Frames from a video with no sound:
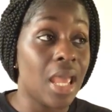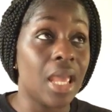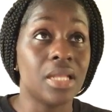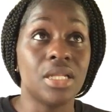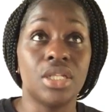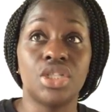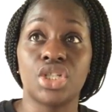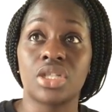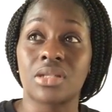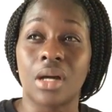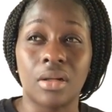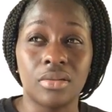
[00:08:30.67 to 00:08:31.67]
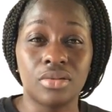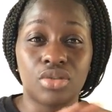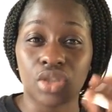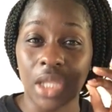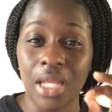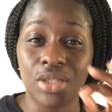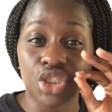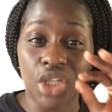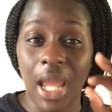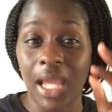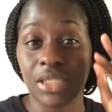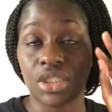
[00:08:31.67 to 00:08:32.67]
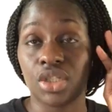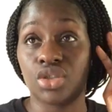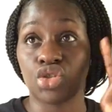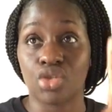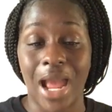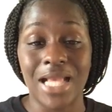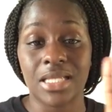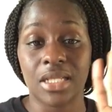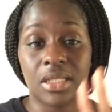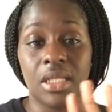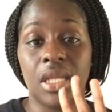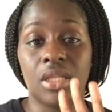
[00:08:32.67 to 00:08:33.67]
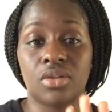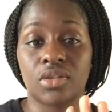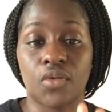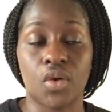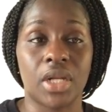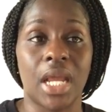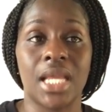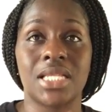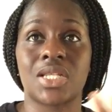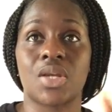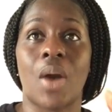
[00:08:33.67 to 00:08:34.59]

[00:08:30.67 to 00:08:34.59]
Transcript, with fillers: and just uh, things changed drastically in those four days.